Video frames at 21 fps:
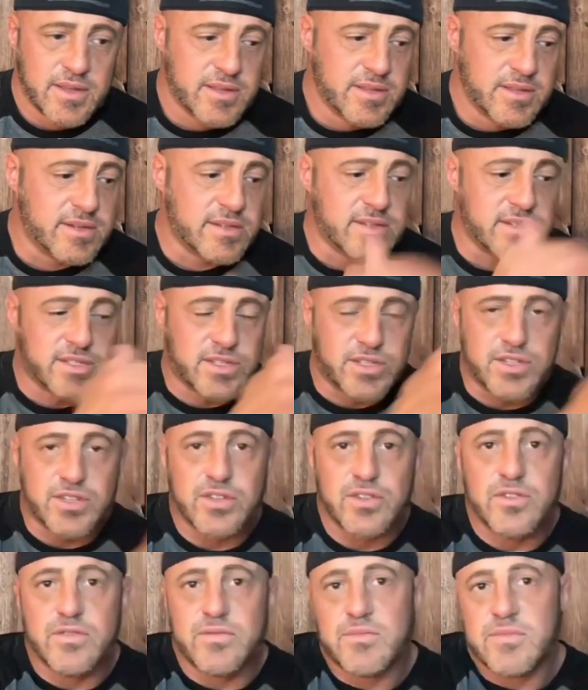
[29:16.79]
there's a
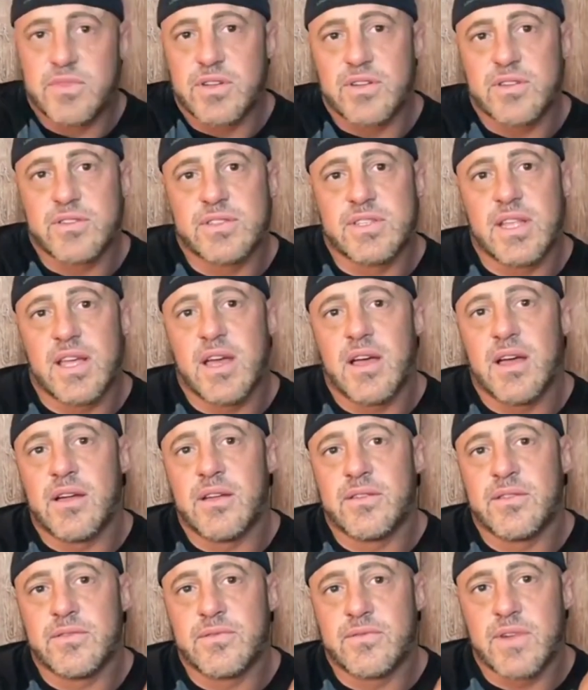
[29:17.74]
stoop that goes
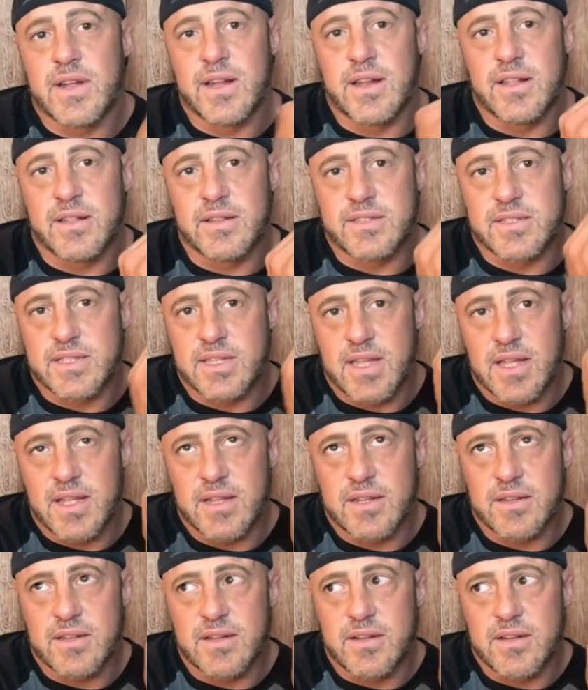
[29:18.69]
down right outside
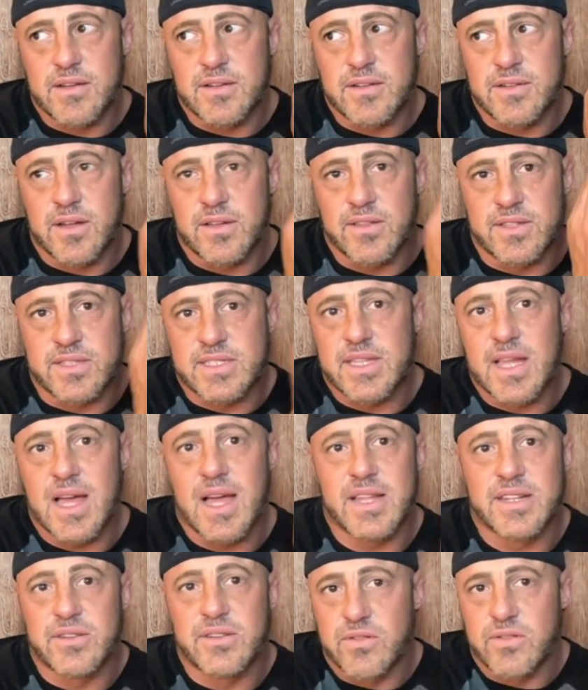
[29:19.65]
uh, on the
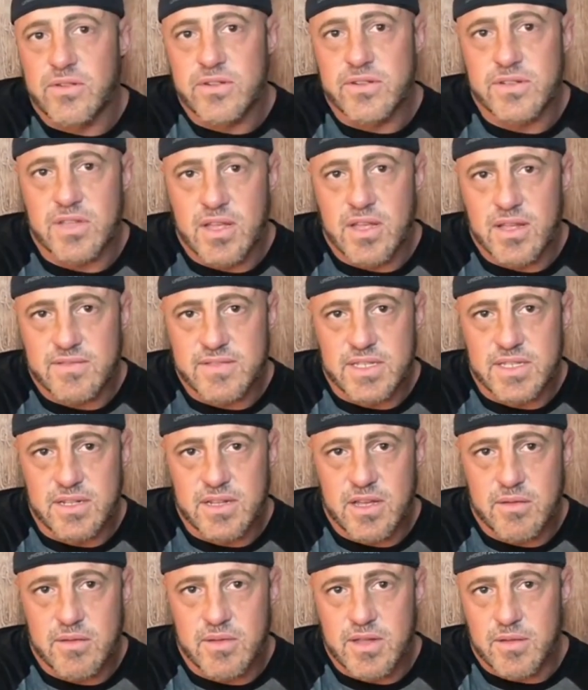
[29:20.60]
side doors. F C
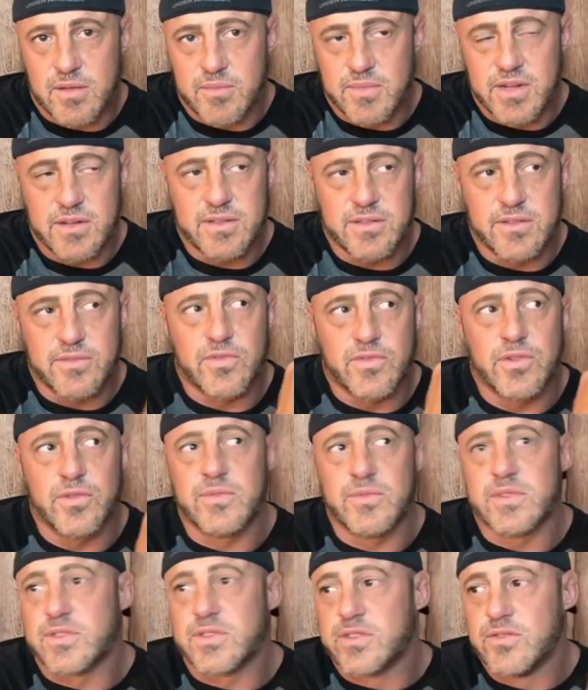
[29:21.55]
W coming out of the room
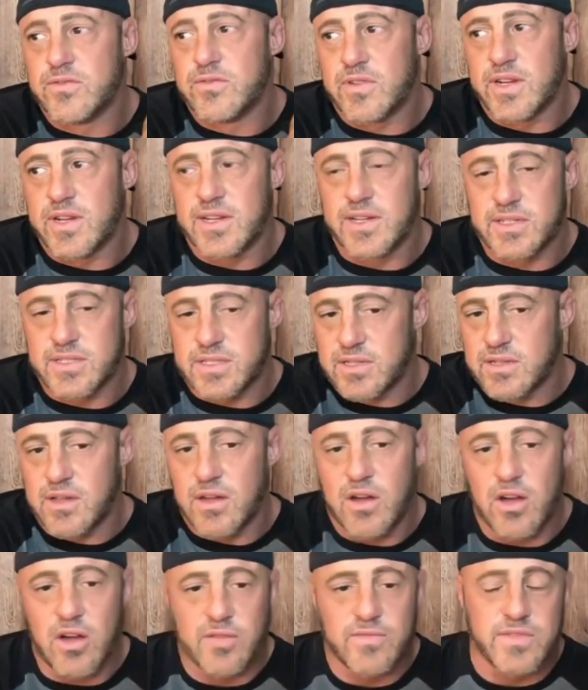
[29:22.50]
with two rings, an
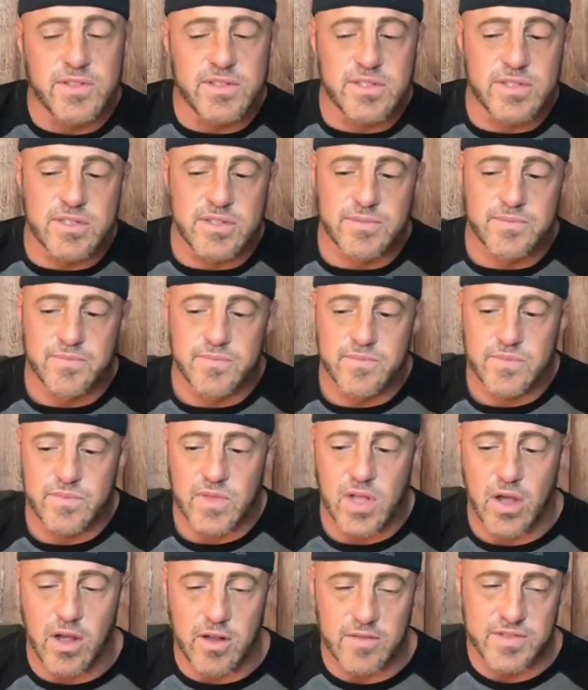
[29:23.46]
office,
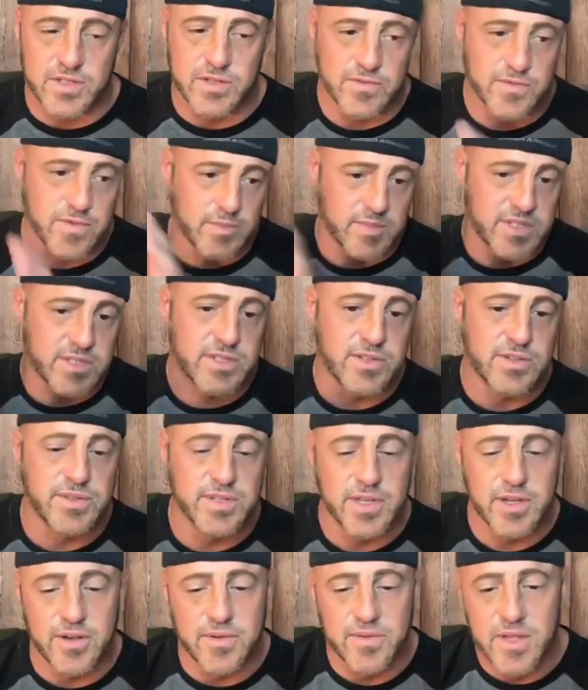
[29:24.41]
offshoot from the
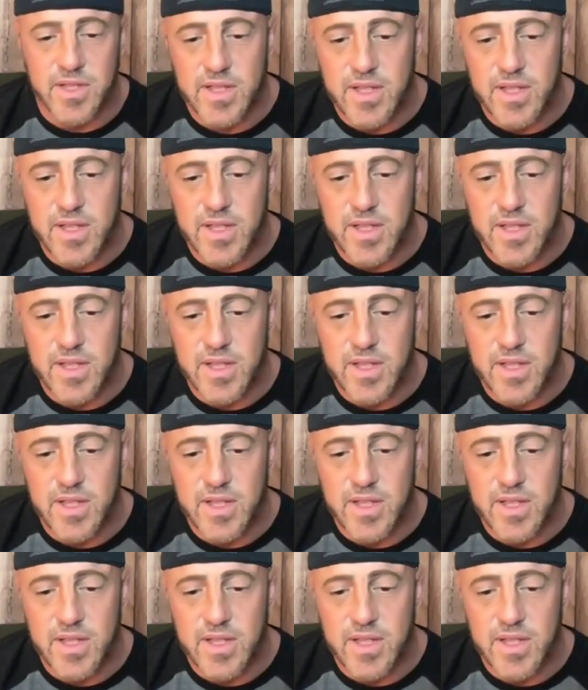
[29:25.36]
studio.